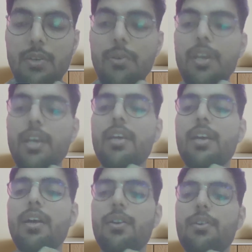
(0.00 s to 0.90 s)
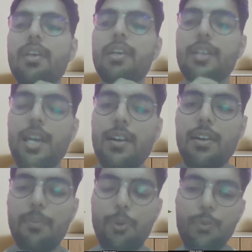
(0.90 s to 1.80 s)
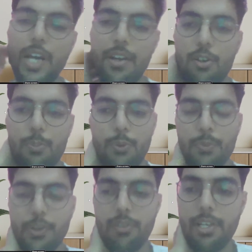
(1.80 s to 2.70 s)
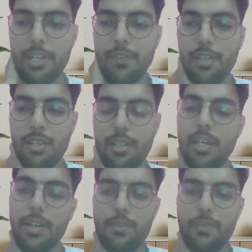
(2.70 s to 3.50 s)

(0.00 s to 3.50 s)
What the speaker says: Okay, okay, yeah. I know PromQL query. I